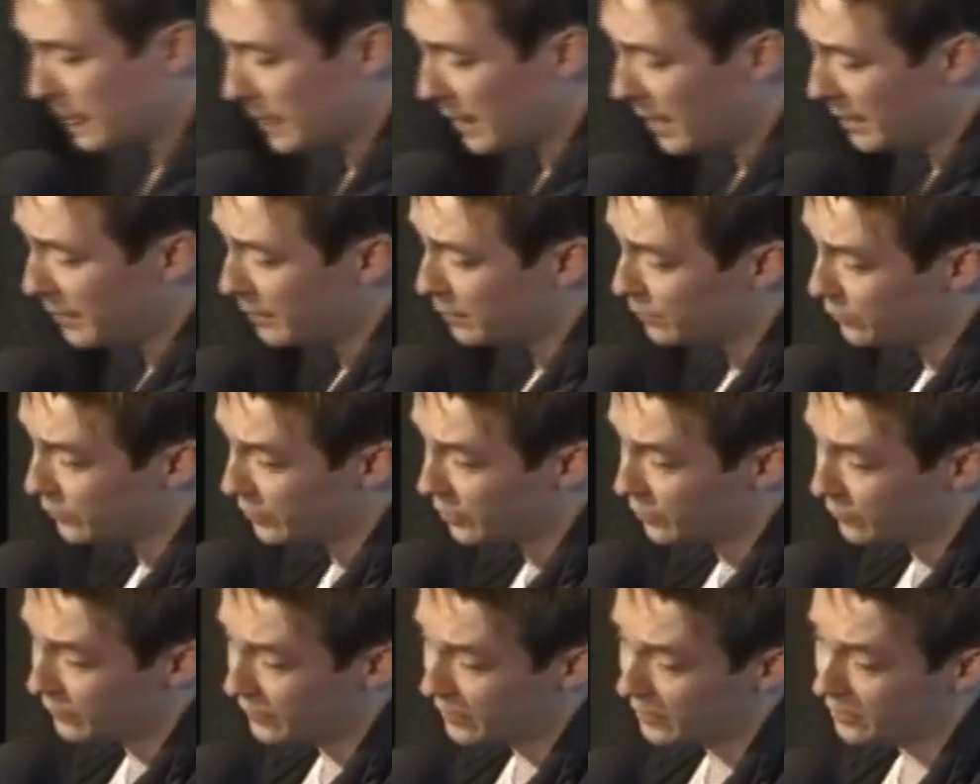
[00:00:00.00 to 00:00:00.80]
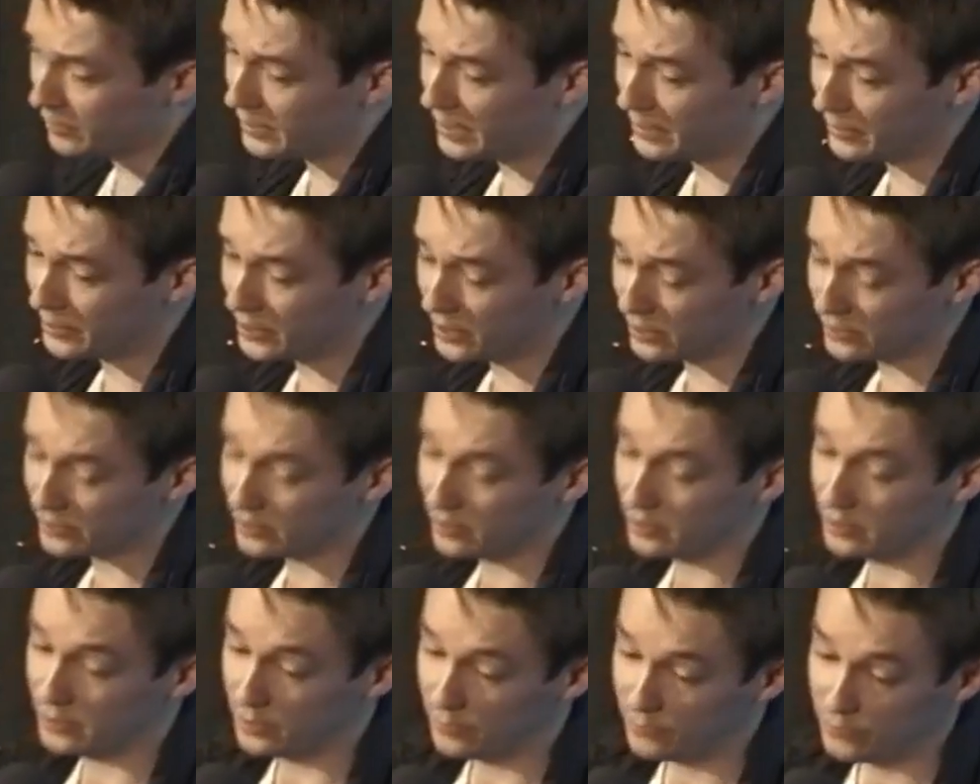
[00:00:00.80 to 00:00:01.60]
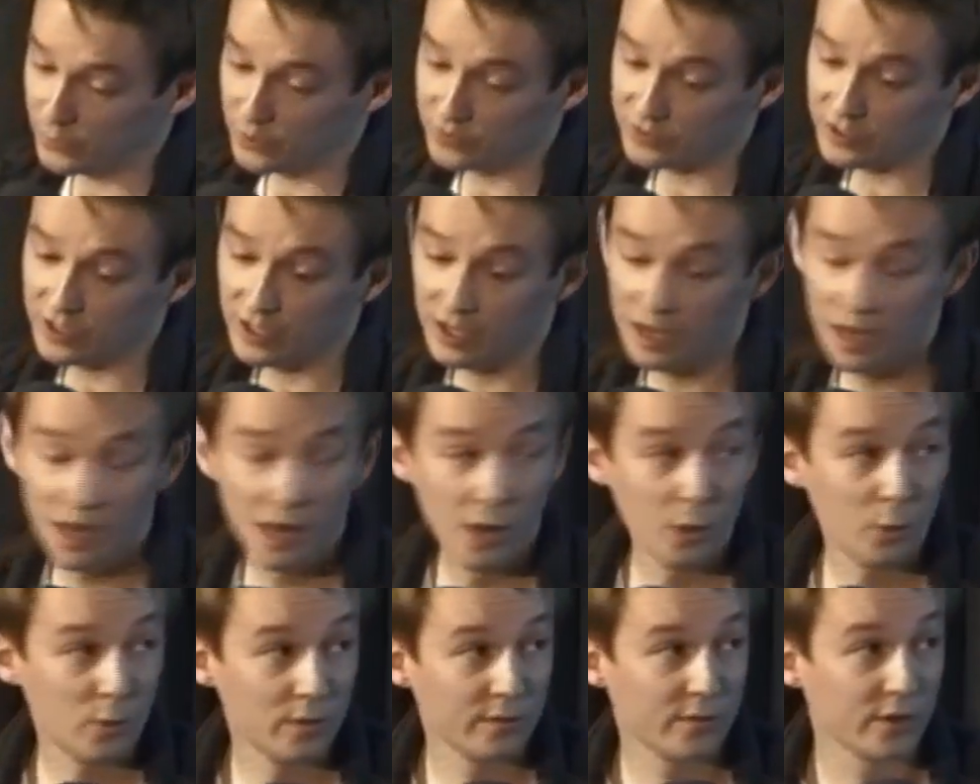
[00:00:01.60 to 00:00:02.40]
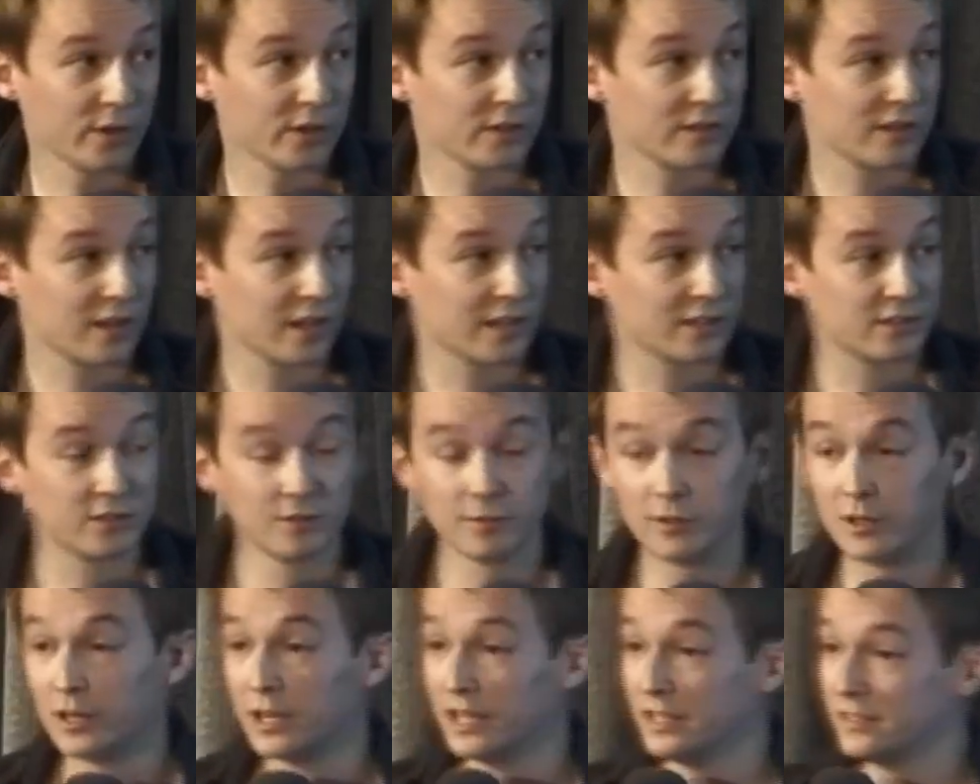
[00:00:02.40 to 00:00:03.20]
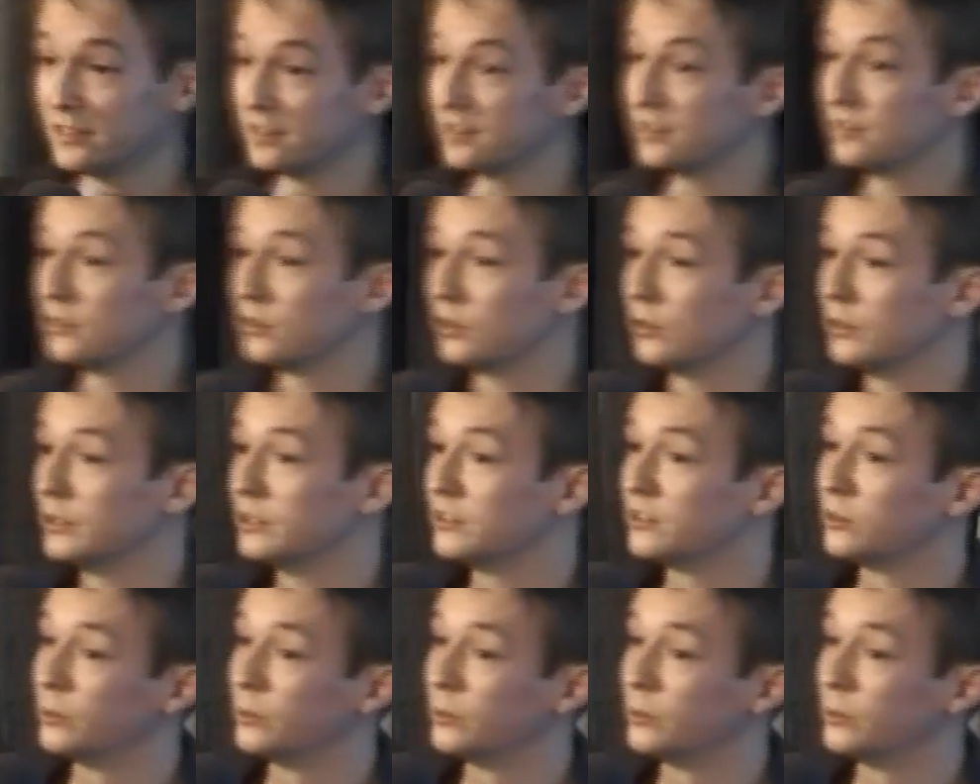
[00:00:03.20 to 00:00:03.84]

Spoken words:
And then if we go further down the article in the footer, we've got a selection of the latest stories.